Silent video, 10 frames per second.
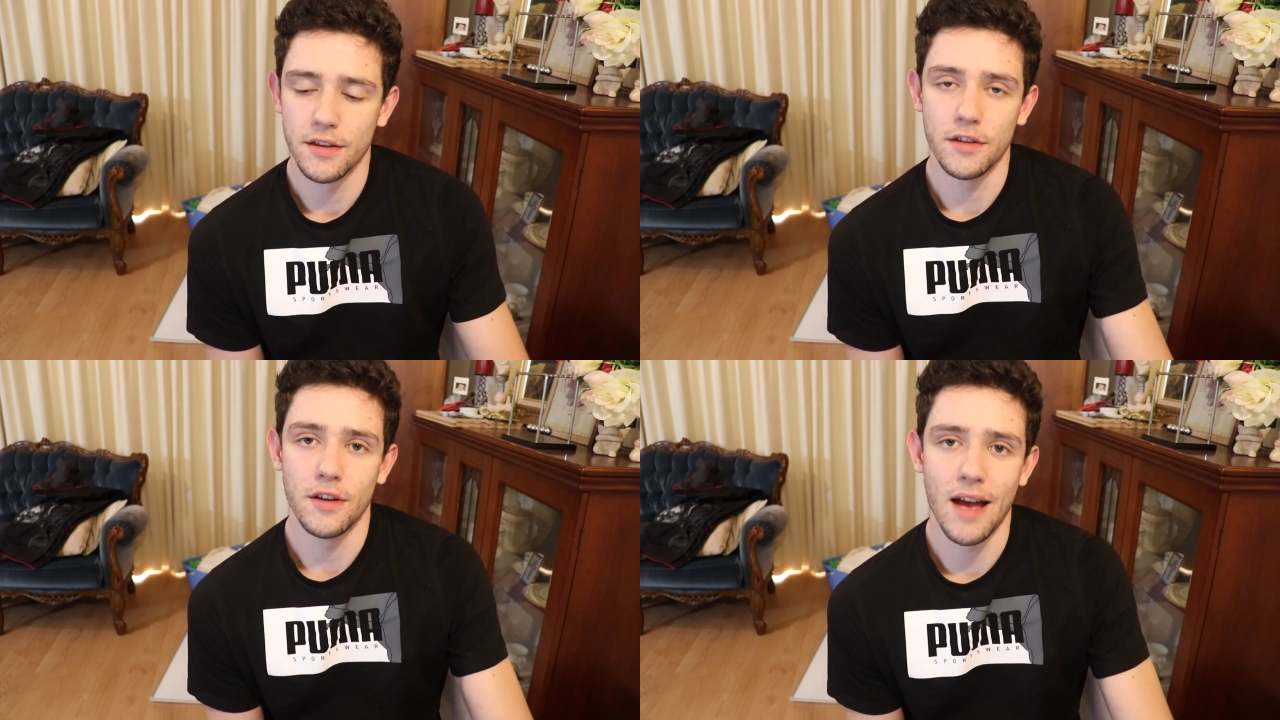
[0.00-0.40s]

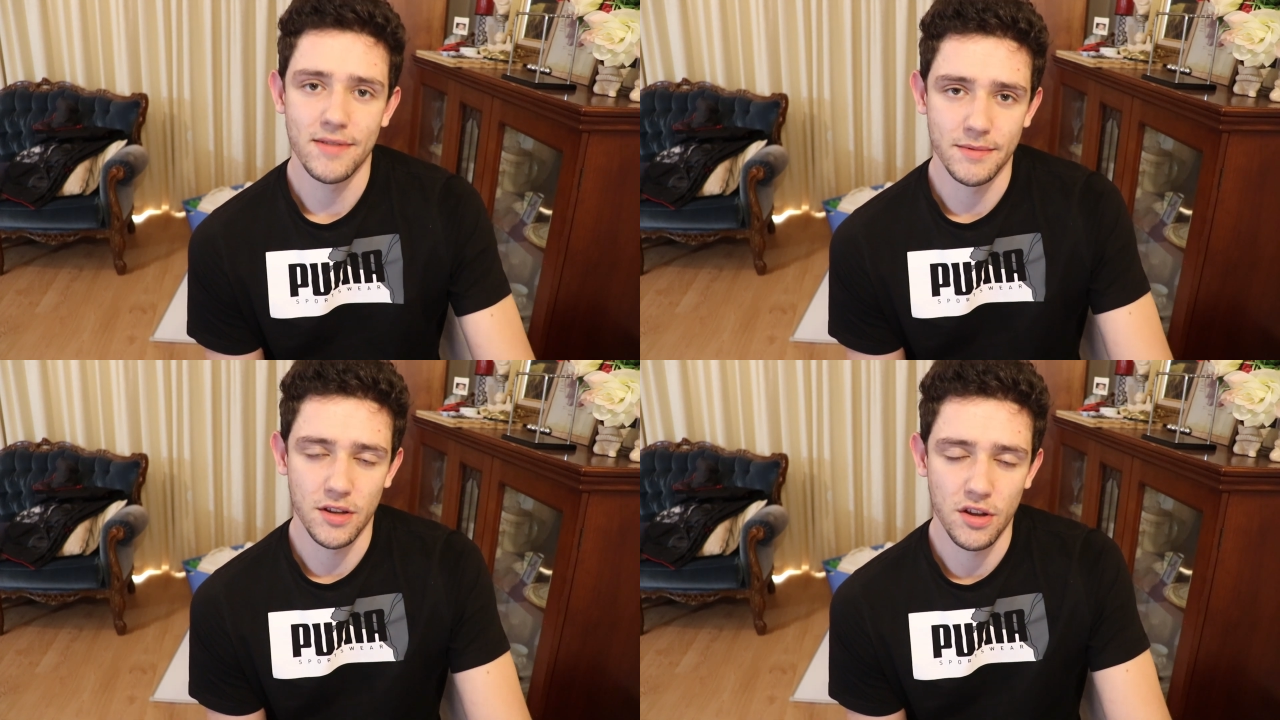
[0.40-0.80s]
You have
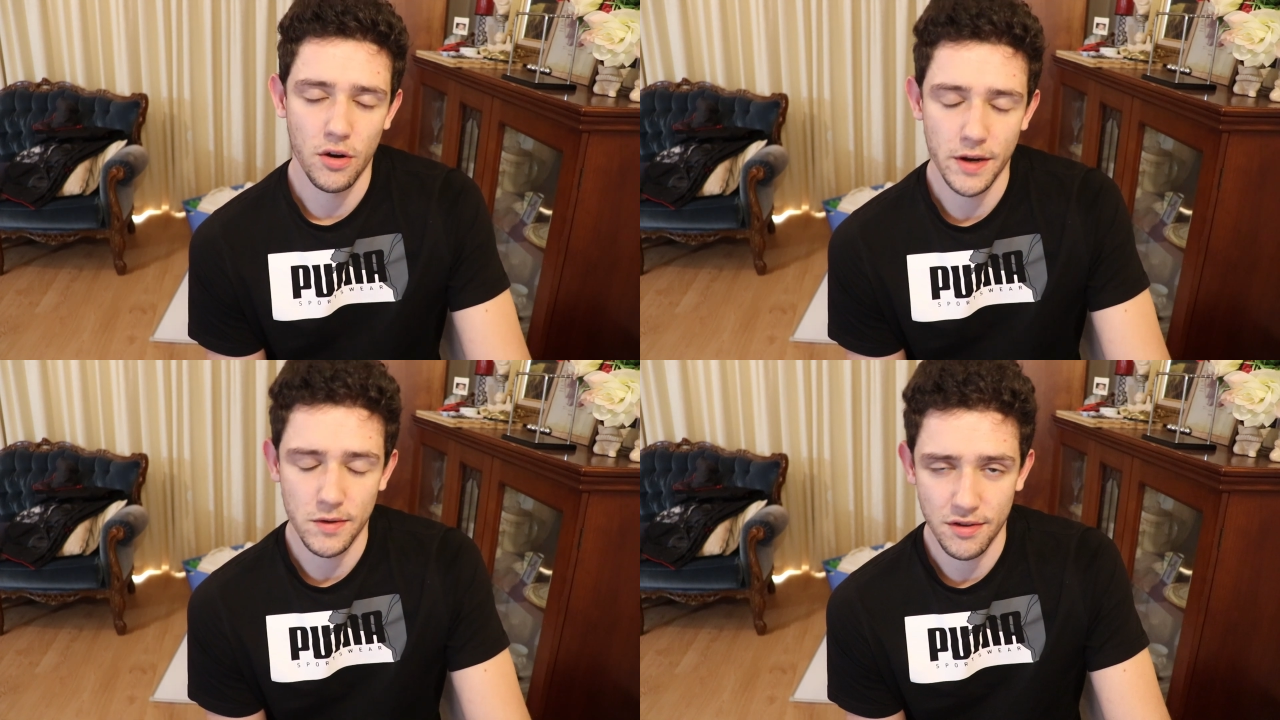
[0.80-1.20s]
some
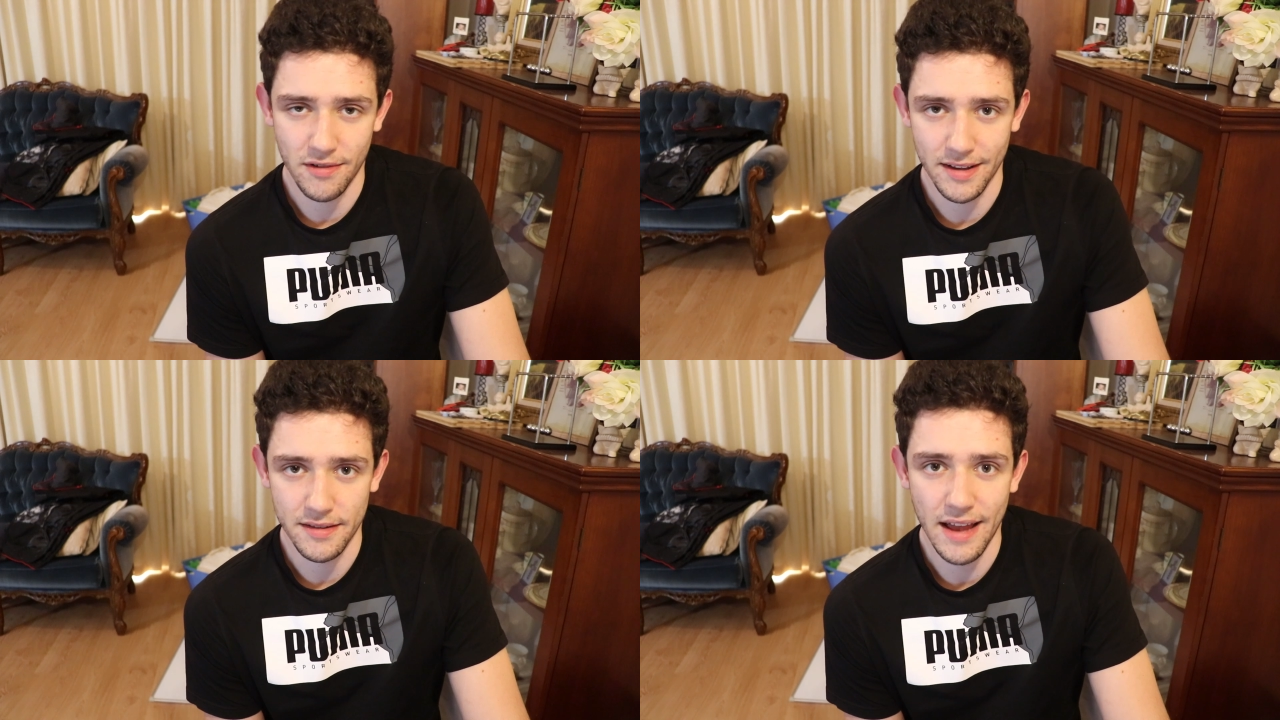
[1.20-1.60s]
tutorials
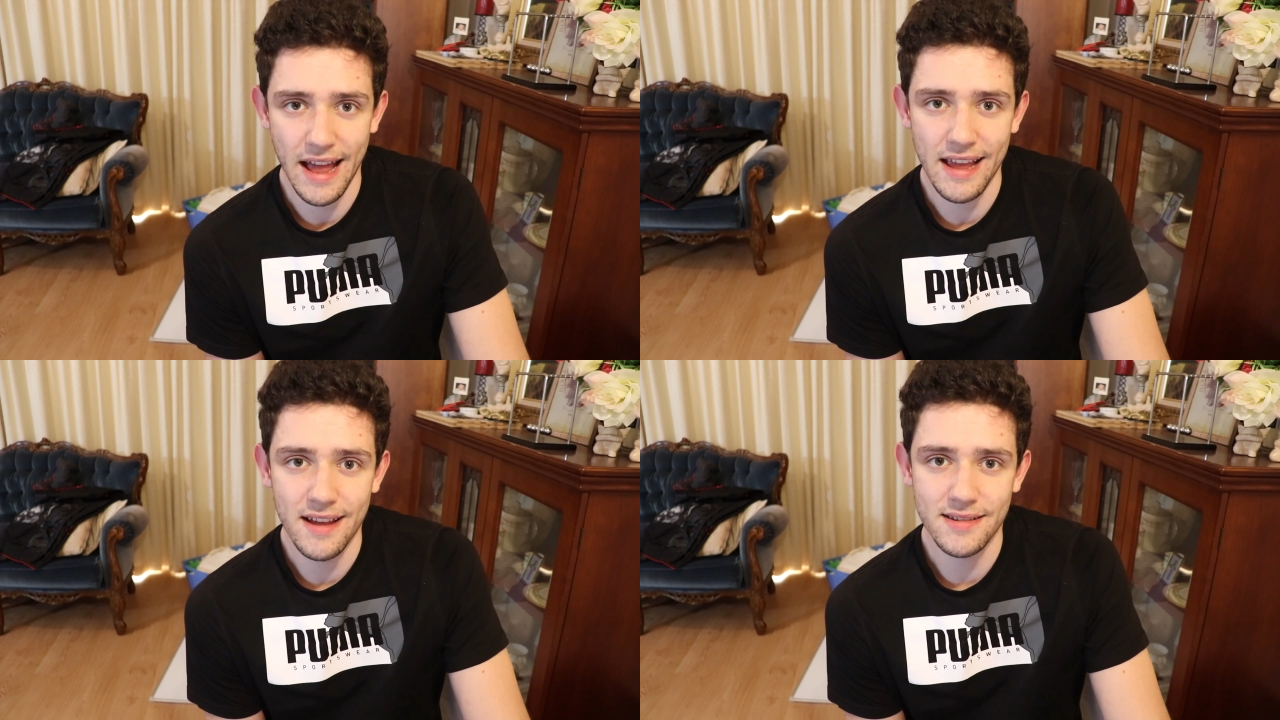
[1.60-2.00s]
throughout the
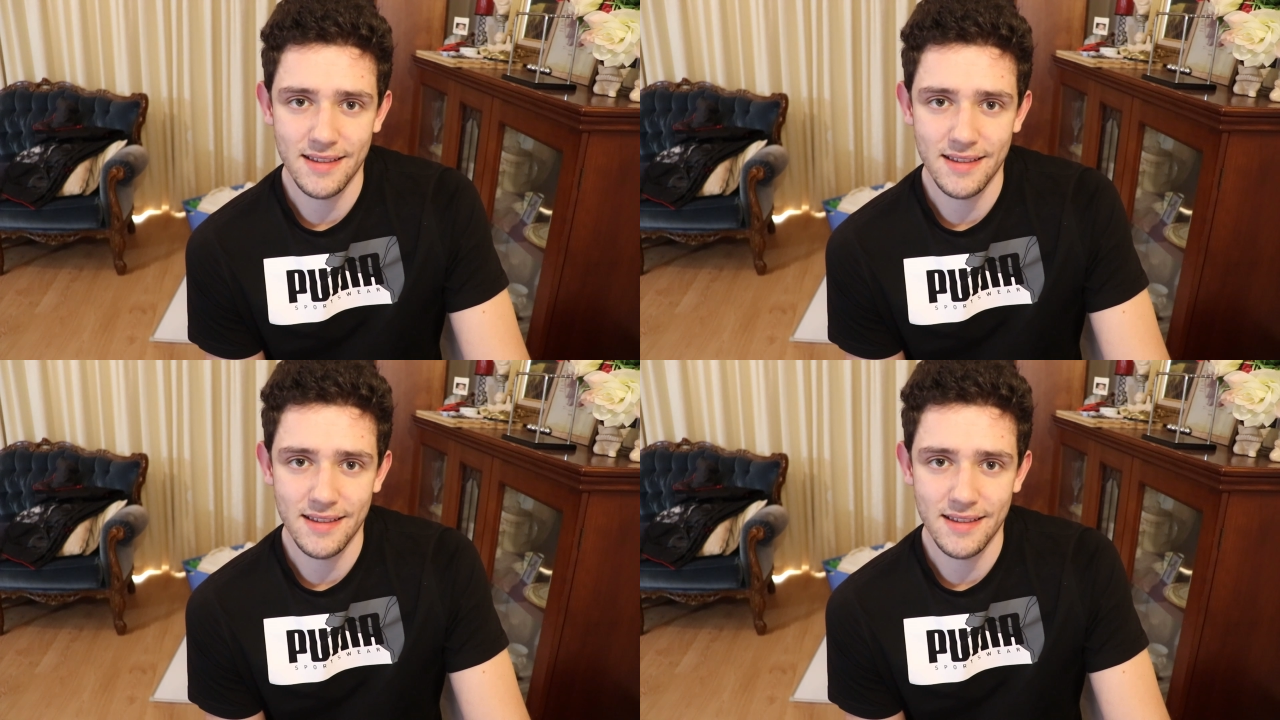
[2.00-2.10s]
day,